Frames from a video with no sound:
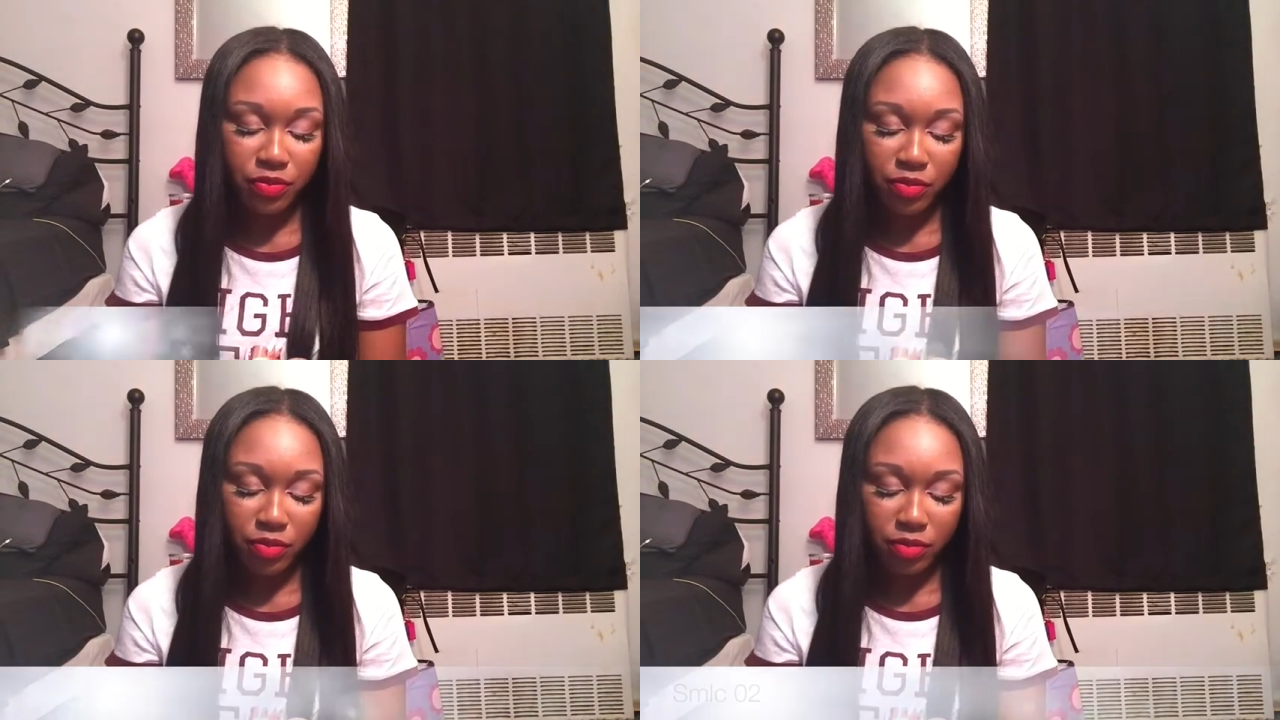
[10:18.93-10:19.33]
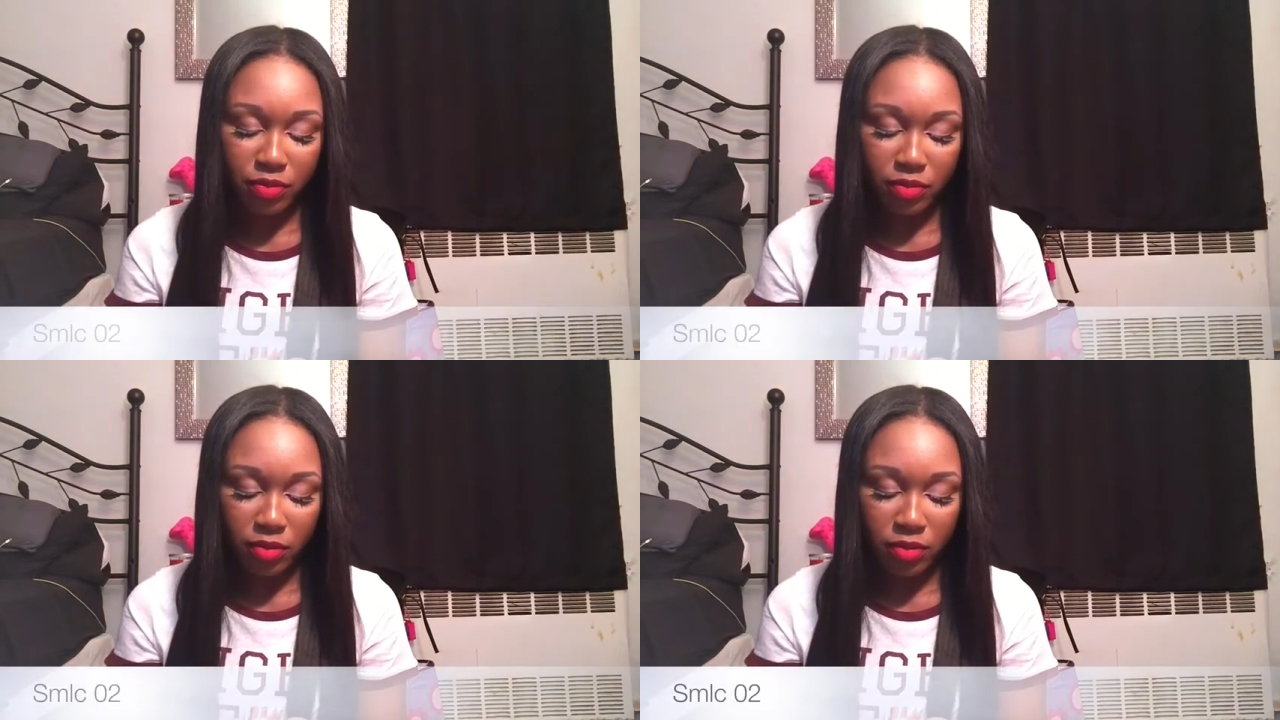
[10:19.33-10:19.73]

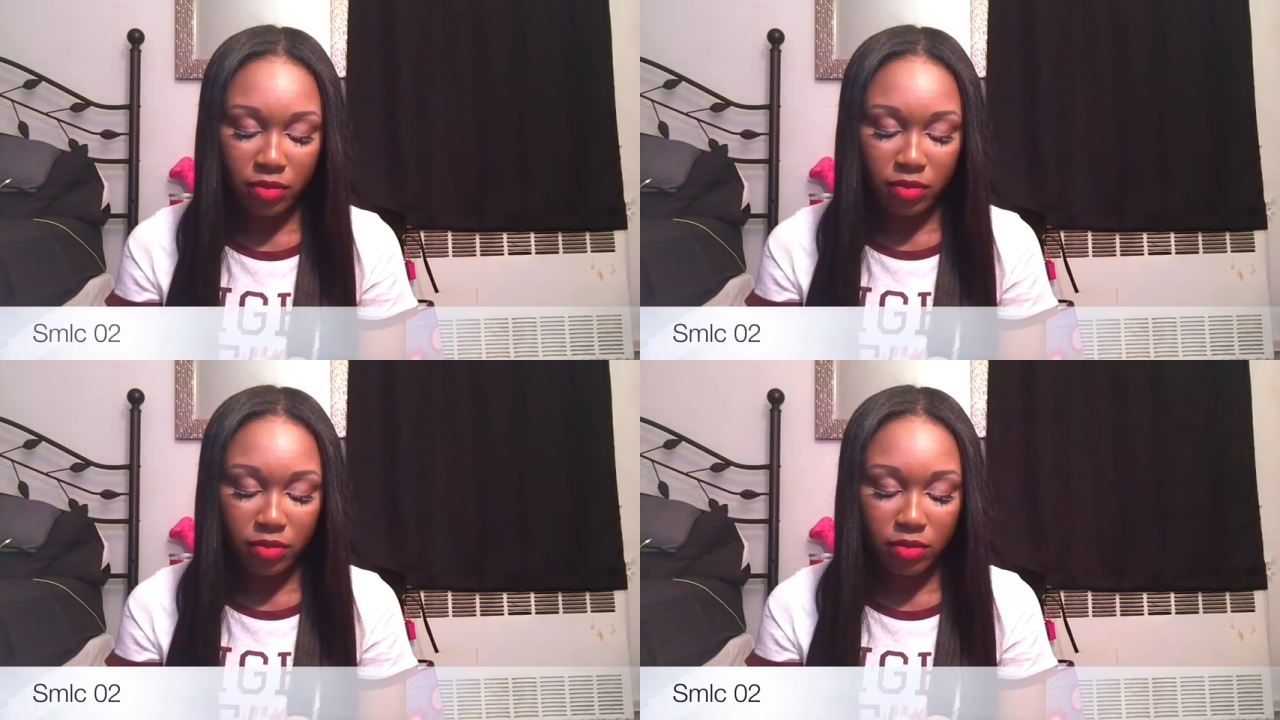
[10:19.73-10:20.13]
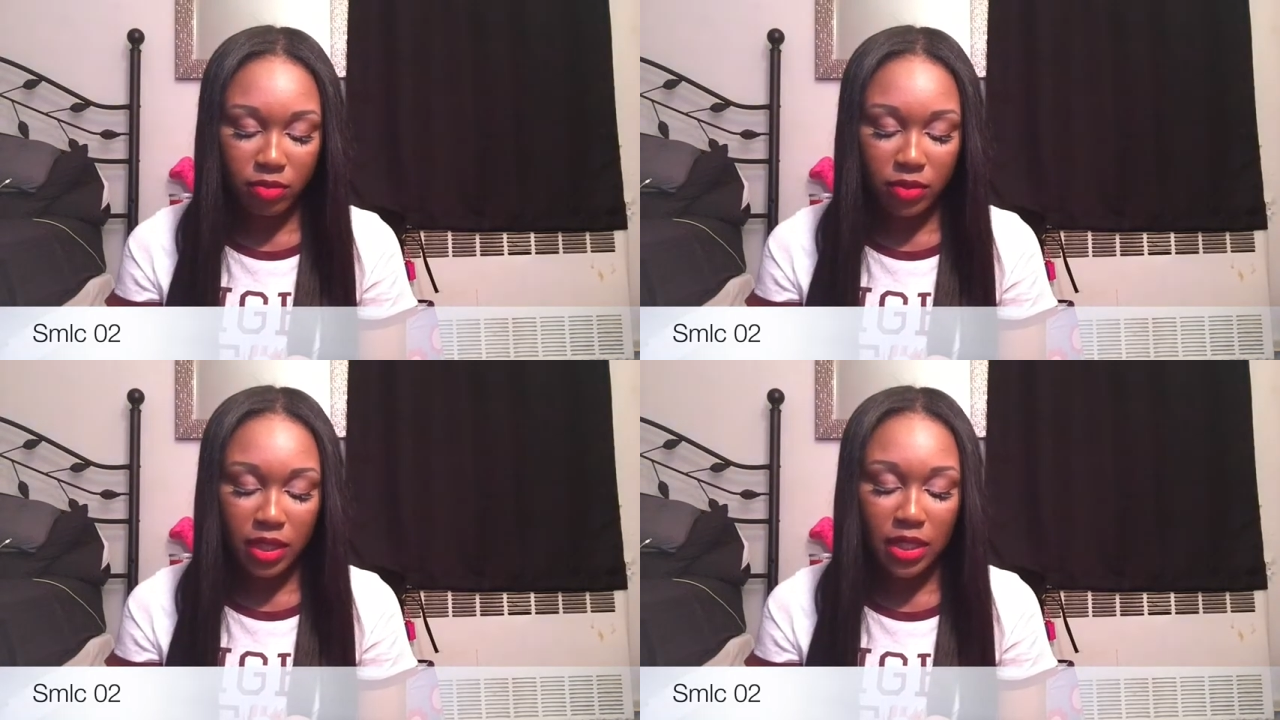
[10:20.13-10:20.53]

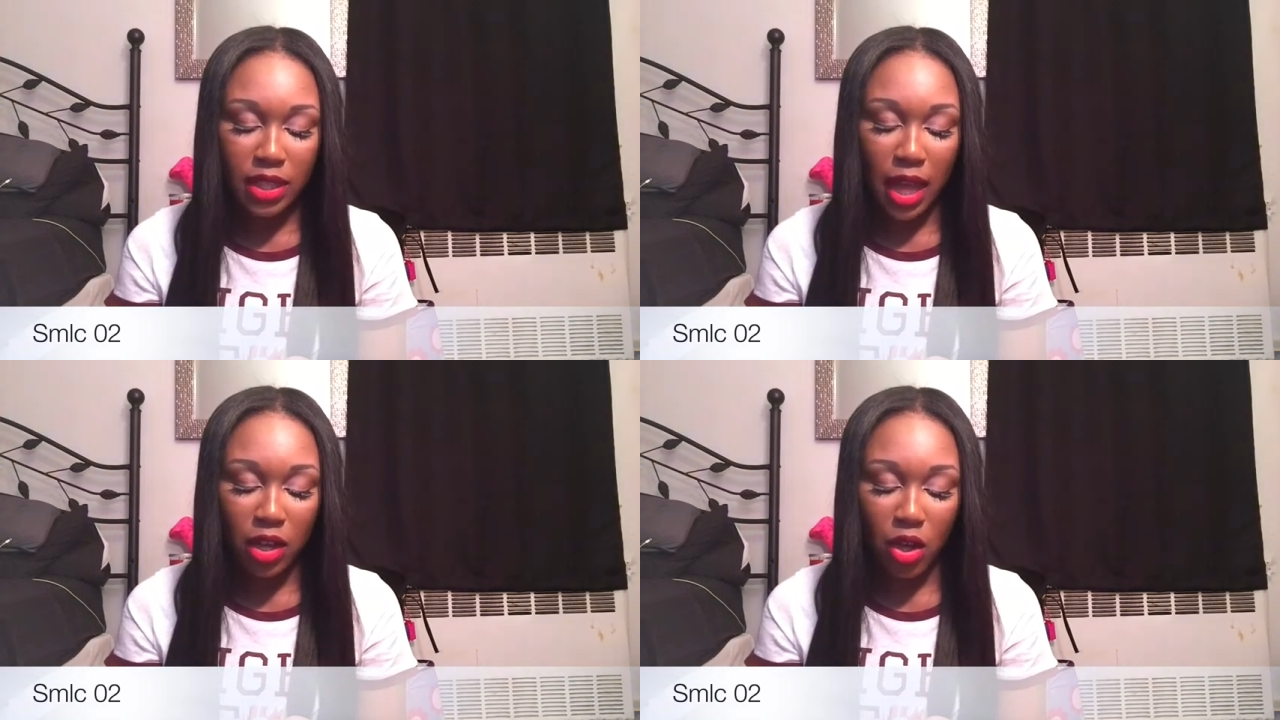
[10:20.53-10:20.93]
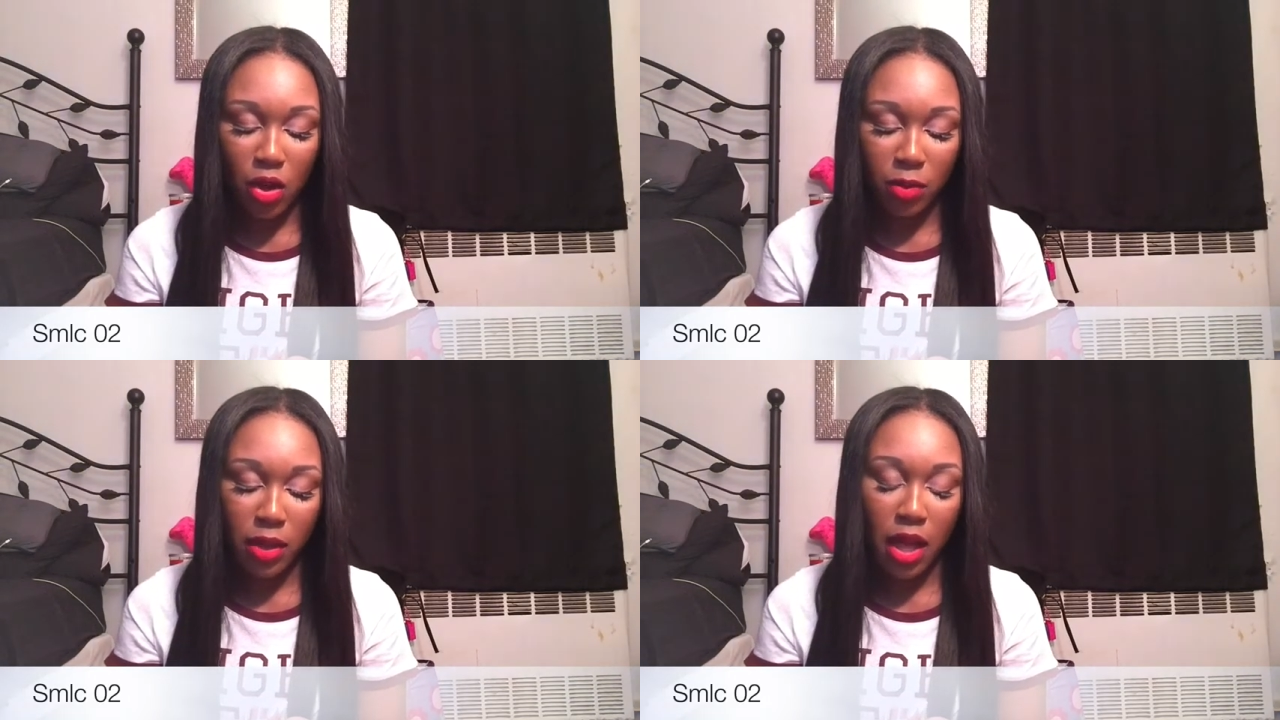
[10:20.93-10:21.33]

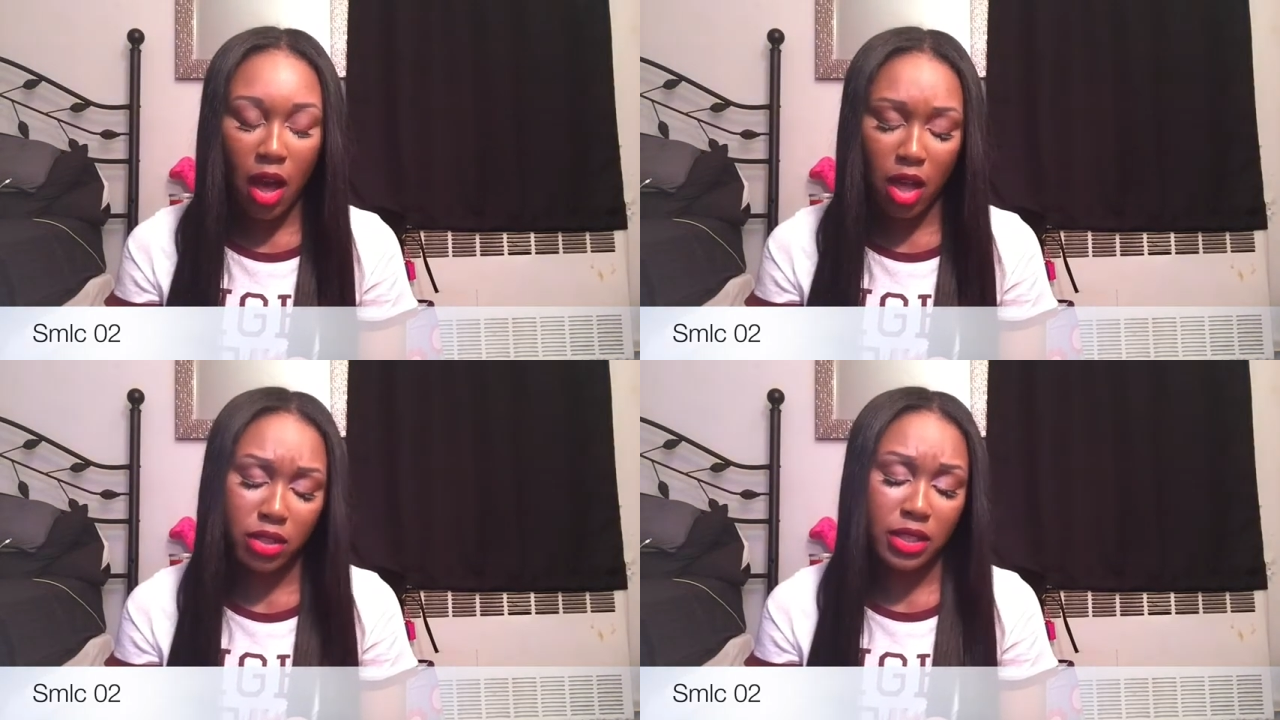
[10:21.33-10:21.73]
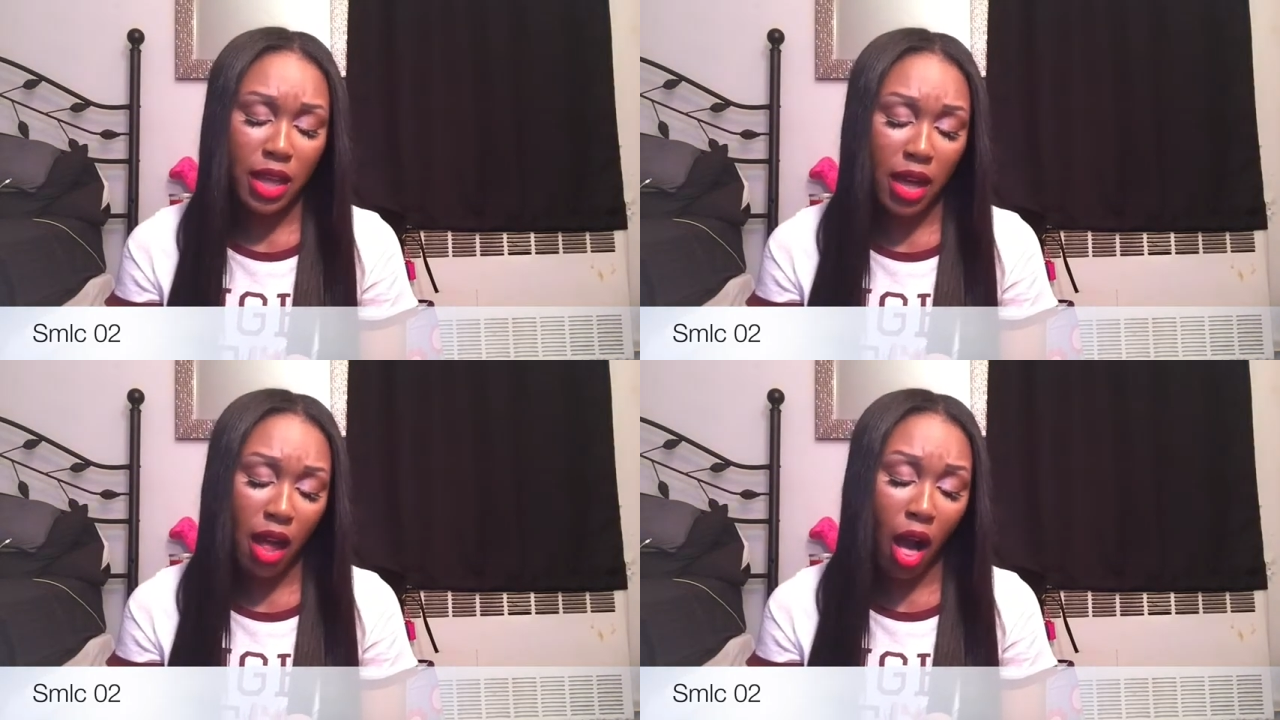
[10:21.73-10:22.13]
Stockholm
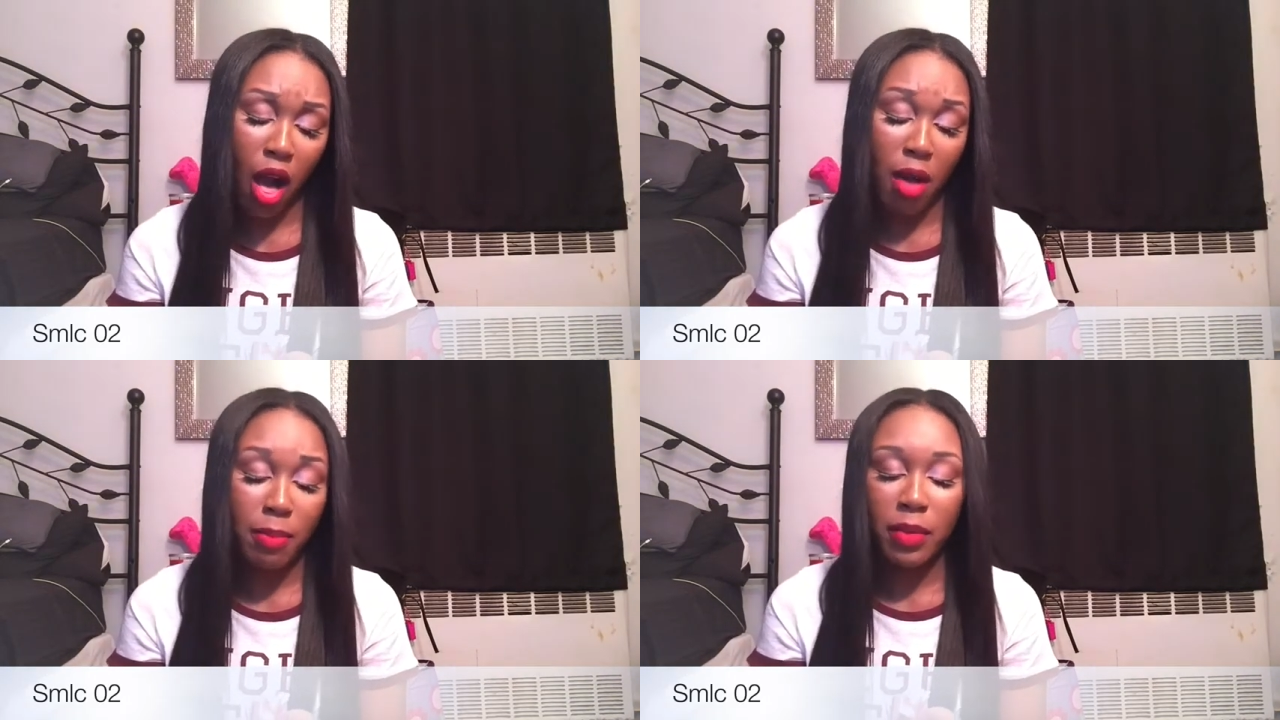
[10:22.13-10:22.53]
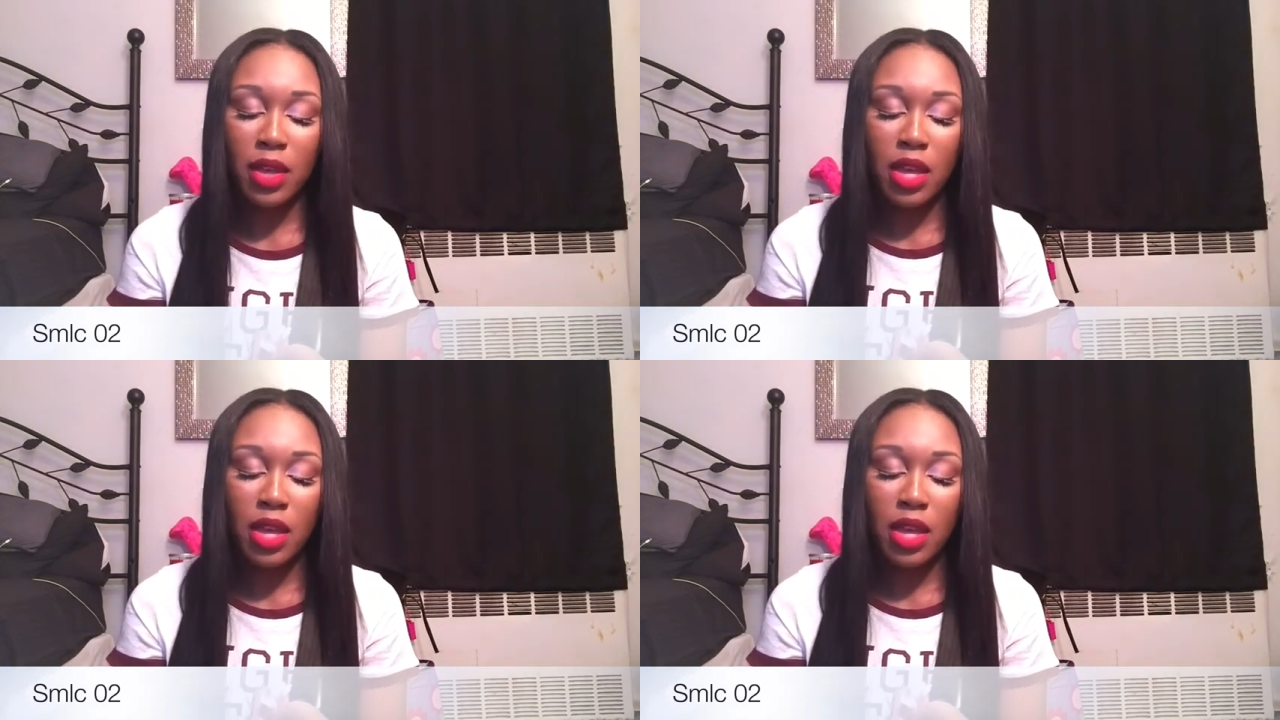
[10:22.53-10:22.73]
Stockholm.